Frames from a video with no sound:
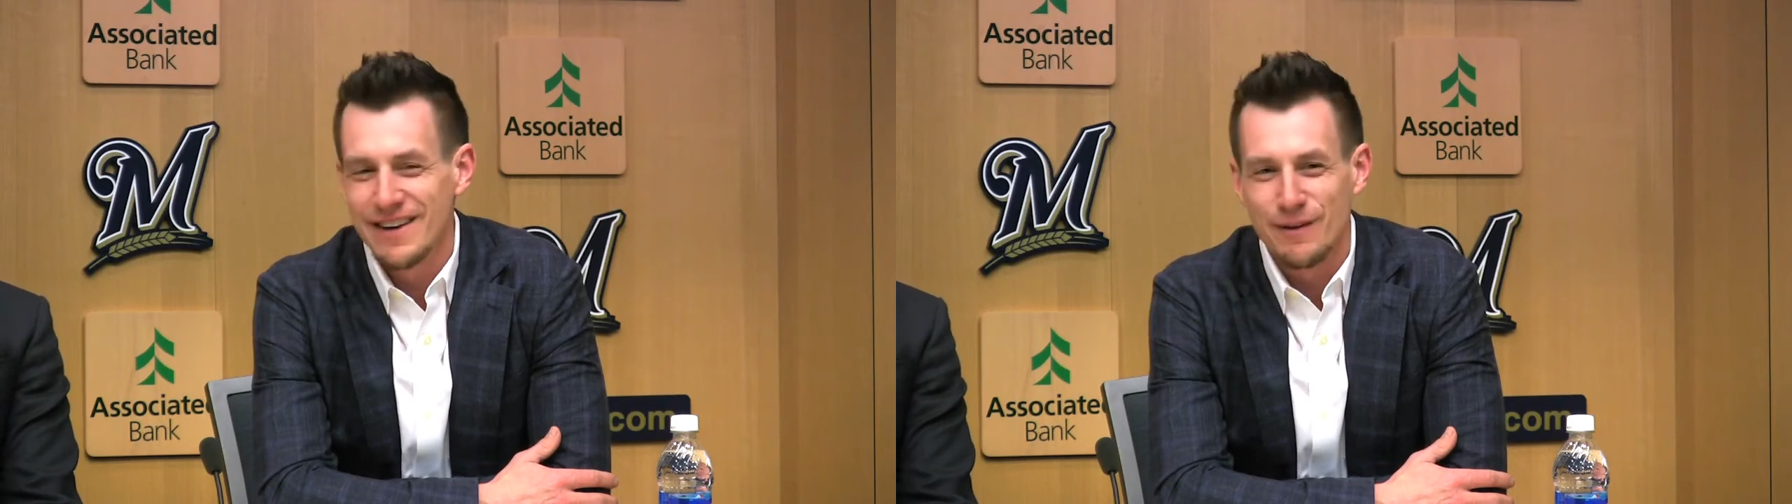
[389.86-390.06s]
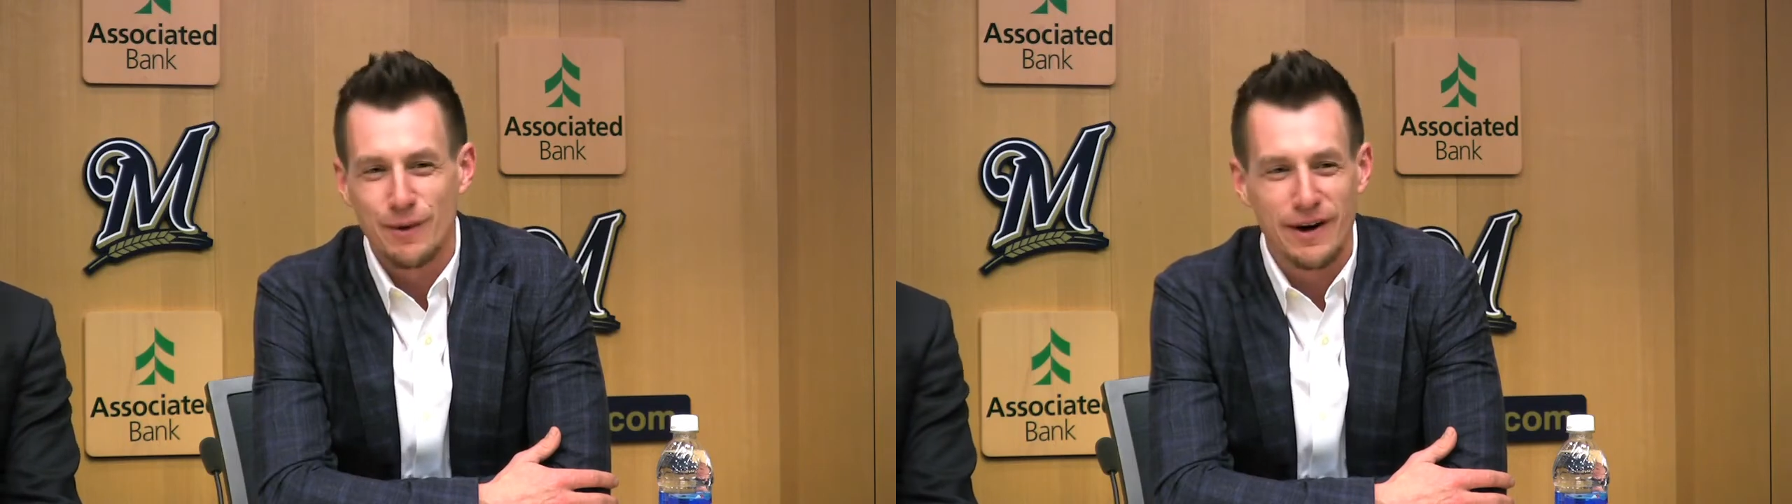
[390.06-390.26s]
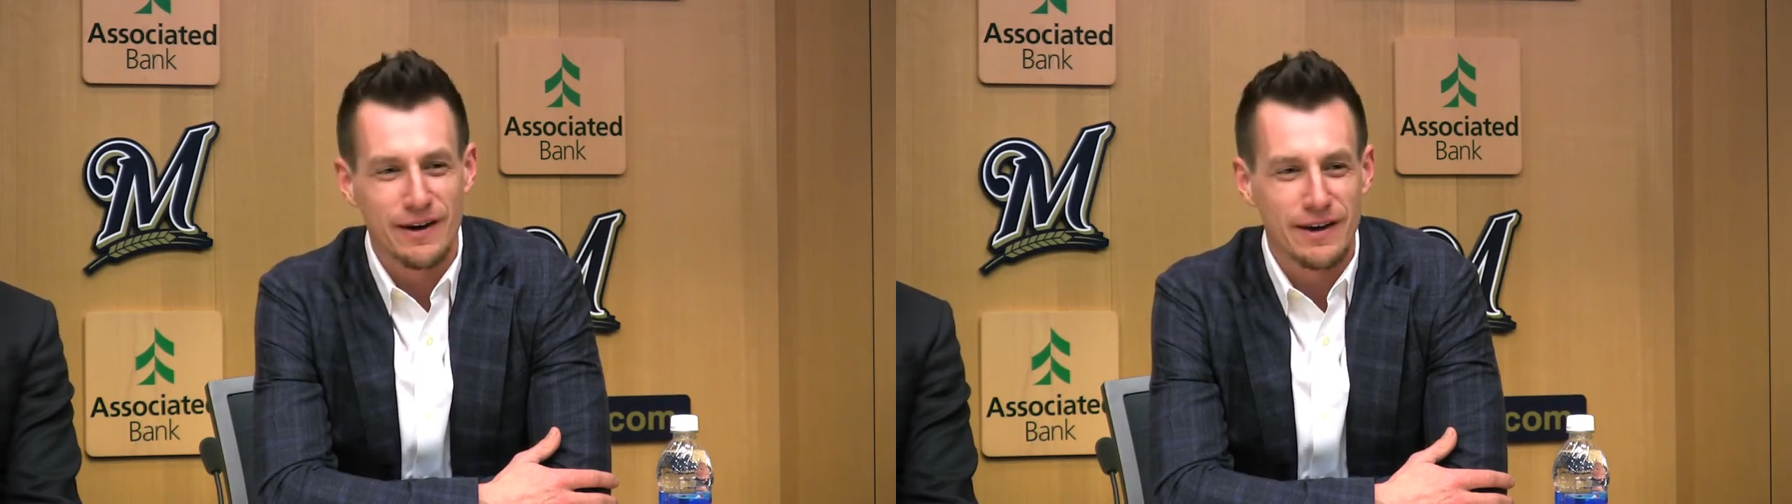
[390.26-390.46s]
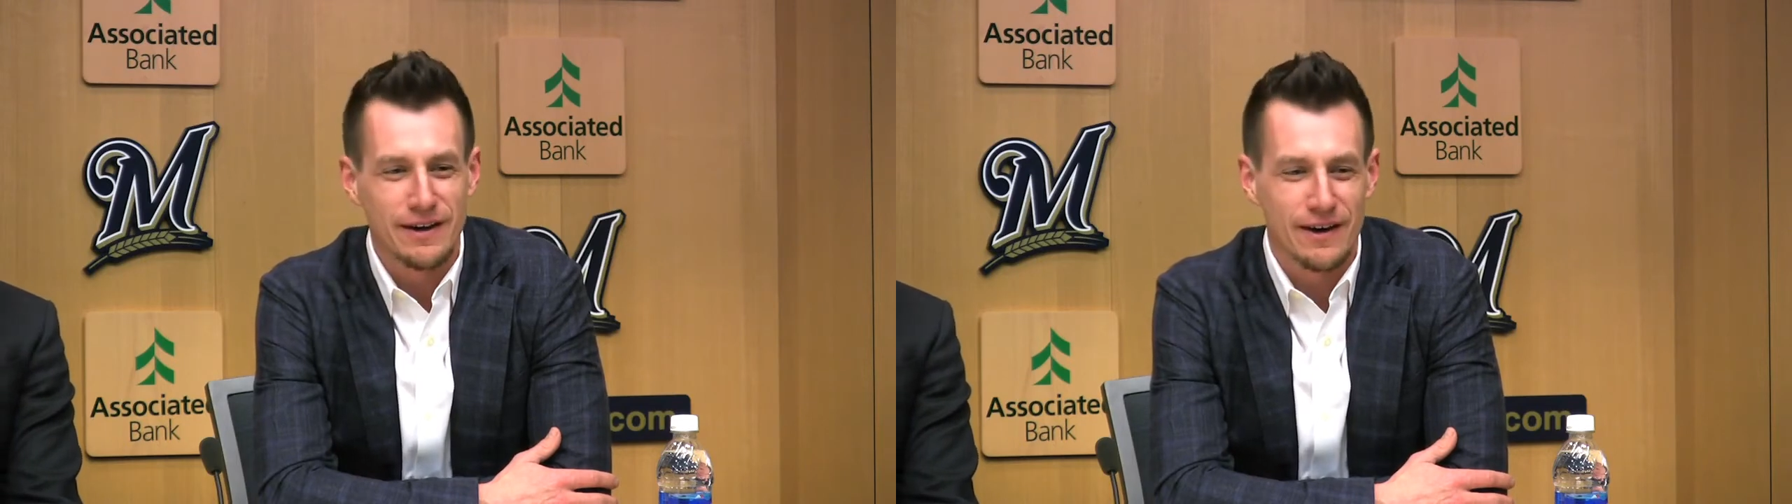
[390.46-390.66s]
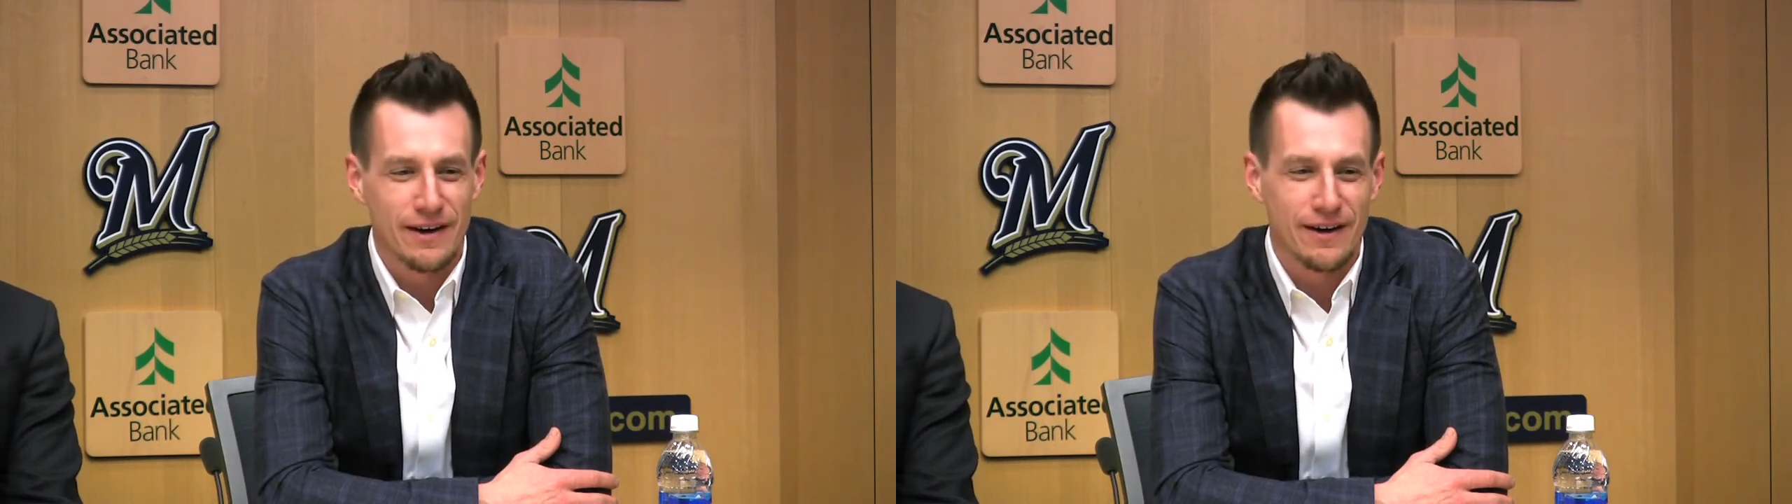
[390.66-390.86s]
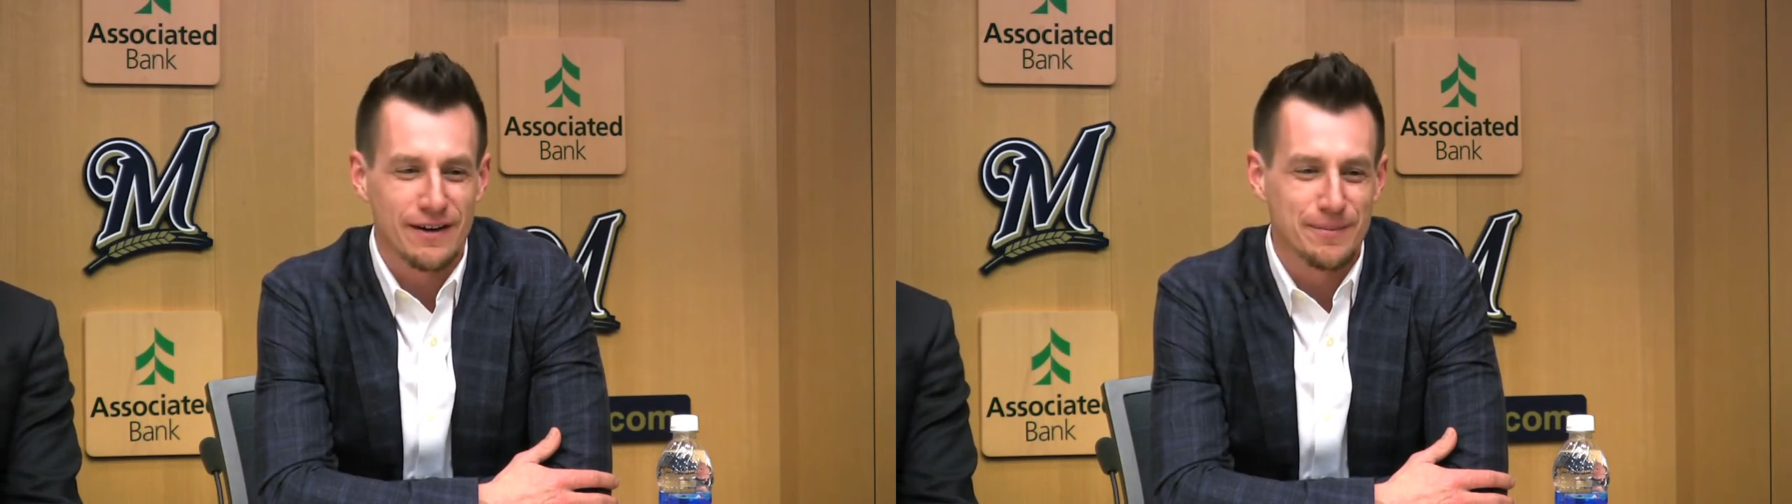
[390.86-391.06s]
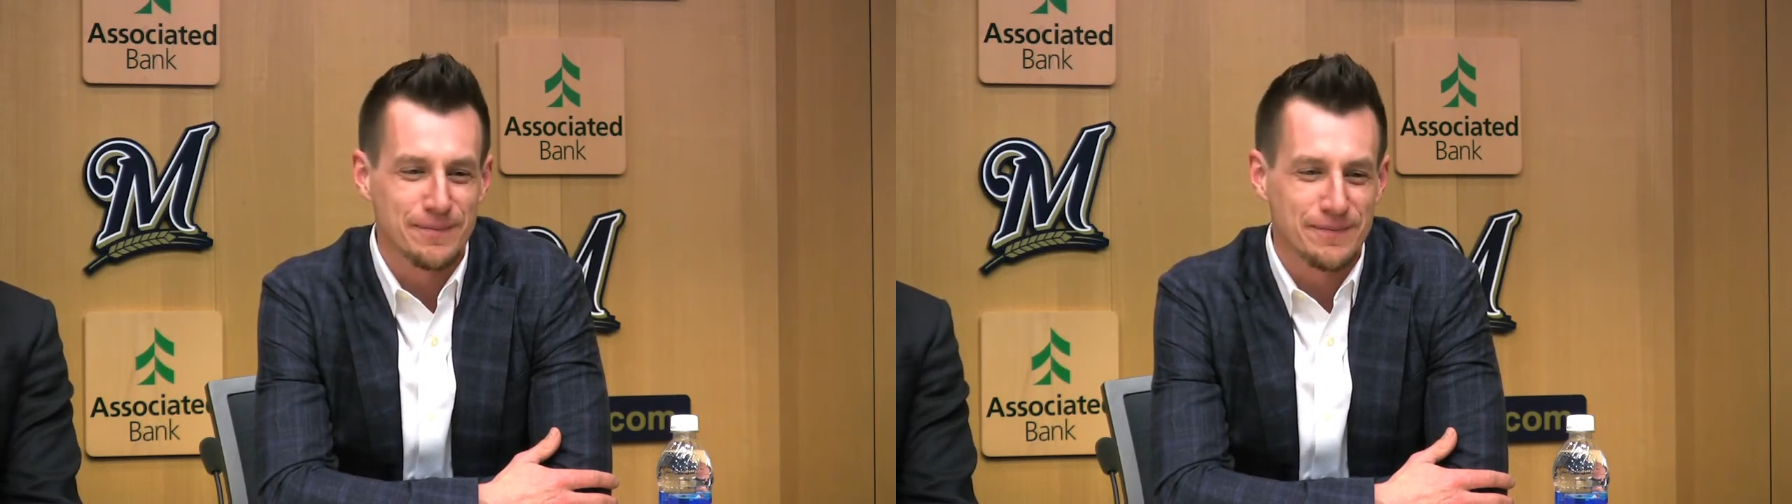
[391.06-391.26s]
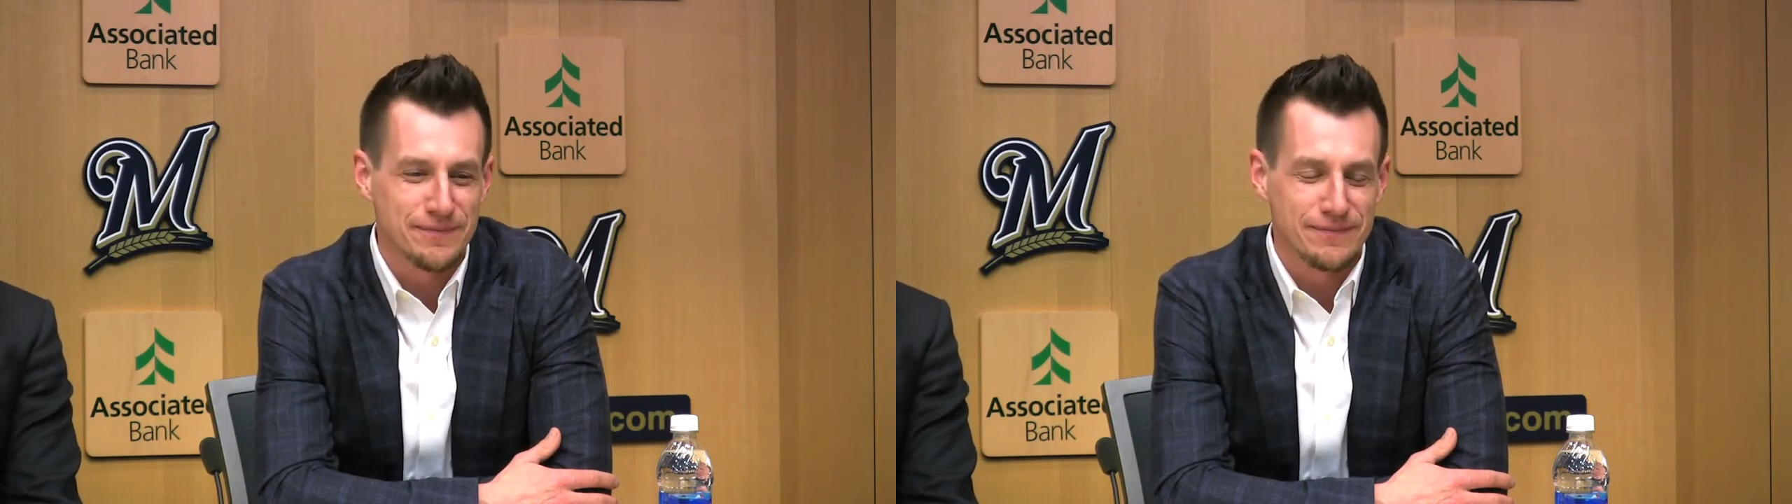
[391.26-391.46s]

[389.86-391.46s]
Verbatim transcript: where he. Um,